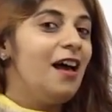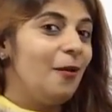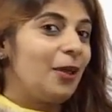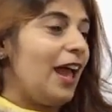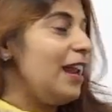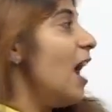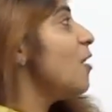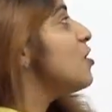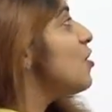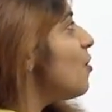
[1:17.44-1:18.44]
Okay, now
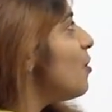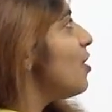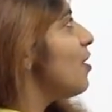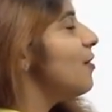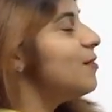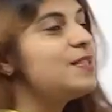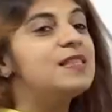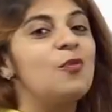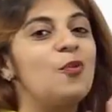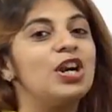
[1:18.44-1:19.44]
you use
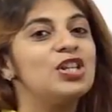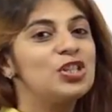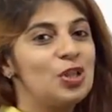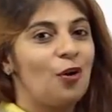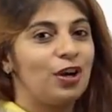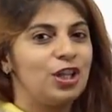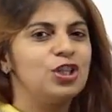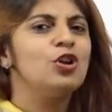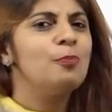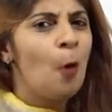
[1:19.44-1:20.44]
the word sorry
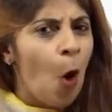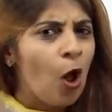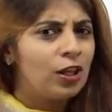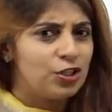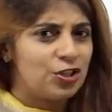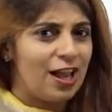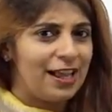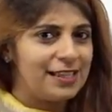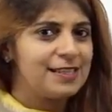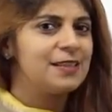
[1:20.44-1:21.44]
to
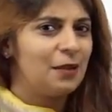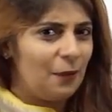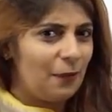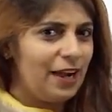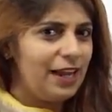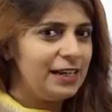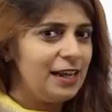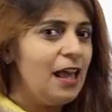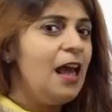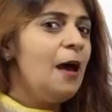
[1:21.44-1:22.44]
apologize, right?
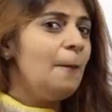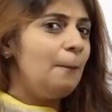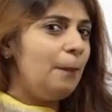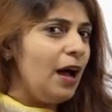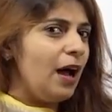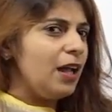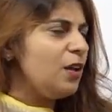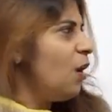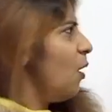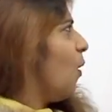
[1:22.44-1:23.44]
But
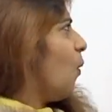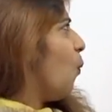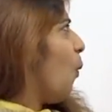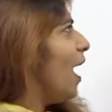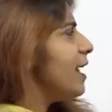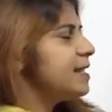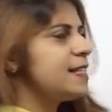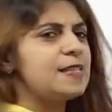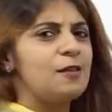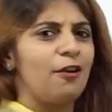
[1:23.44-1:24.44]
why is
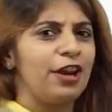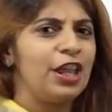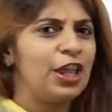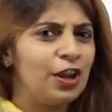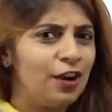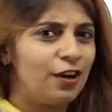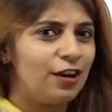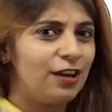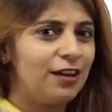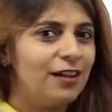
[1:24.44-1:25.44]
the sorry
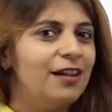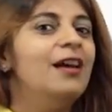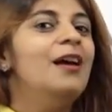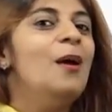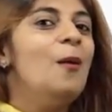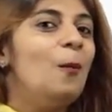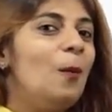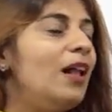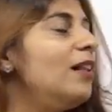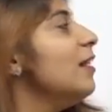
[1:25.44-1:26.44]
here?
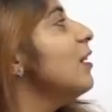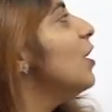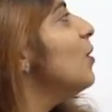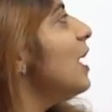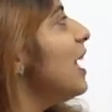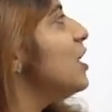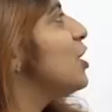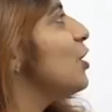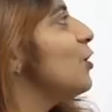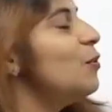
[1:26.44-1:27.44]
Well, you need
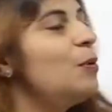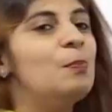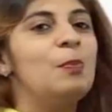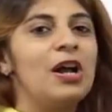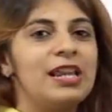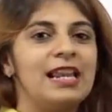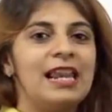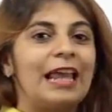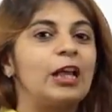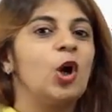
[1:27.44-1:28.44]
to put it
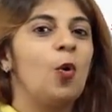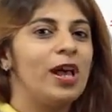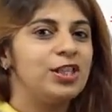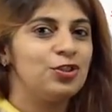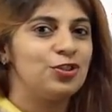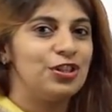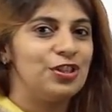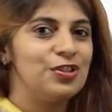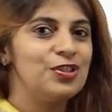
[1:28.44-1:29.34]
like a question.